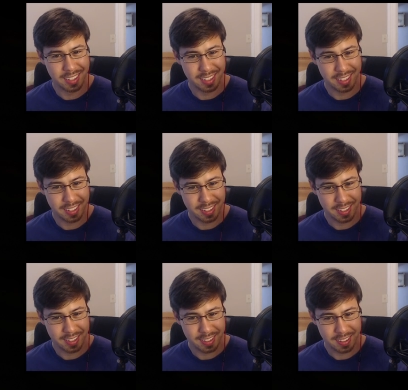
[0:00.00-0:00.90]

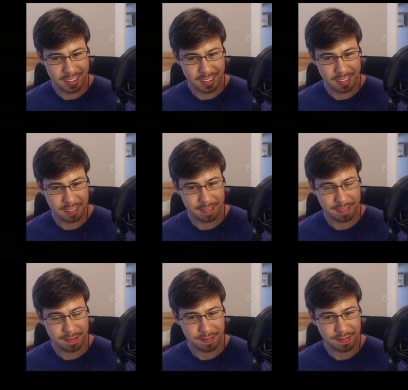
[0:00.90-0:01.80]

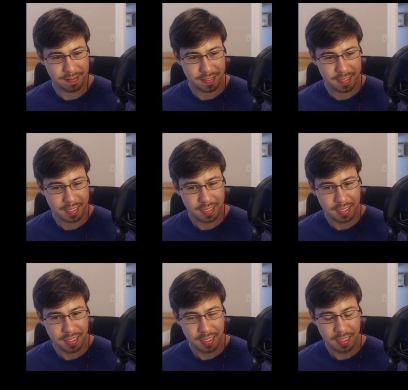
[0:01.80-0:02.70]

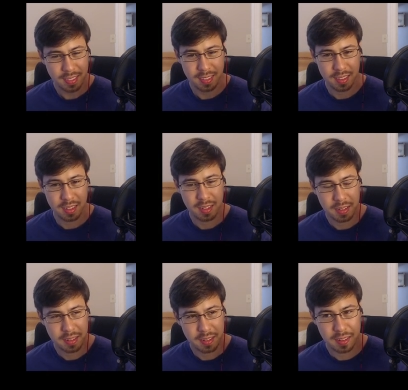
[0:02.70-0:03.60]

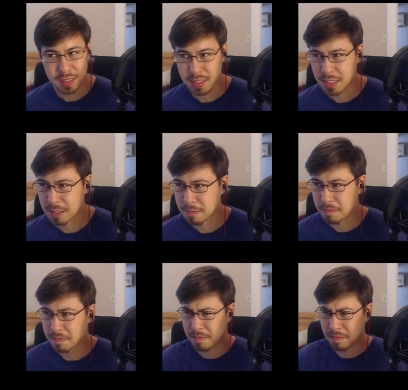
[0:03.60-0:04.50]

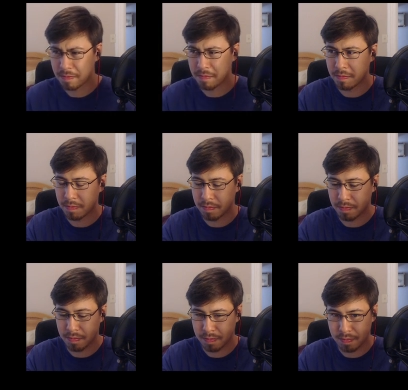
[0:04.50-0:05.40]

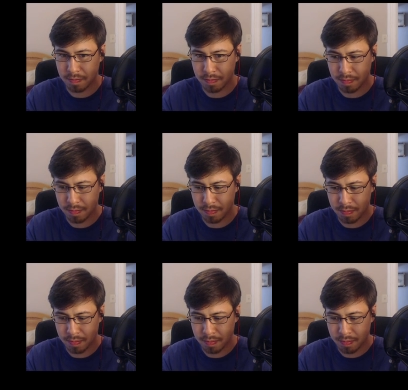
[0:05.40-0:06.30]

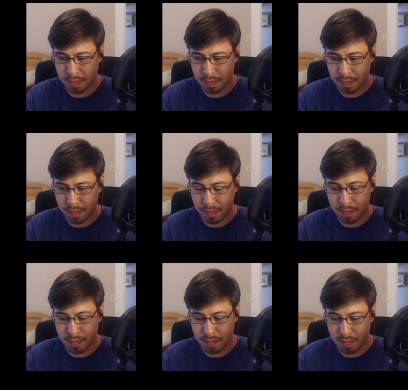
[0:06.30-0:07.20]

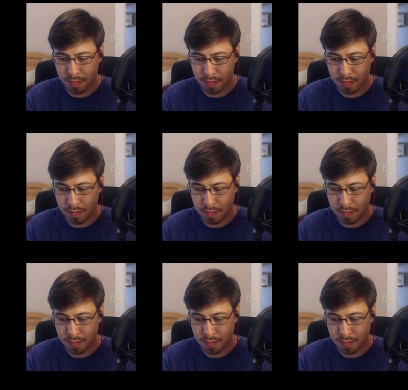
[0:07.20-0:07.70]
(silence)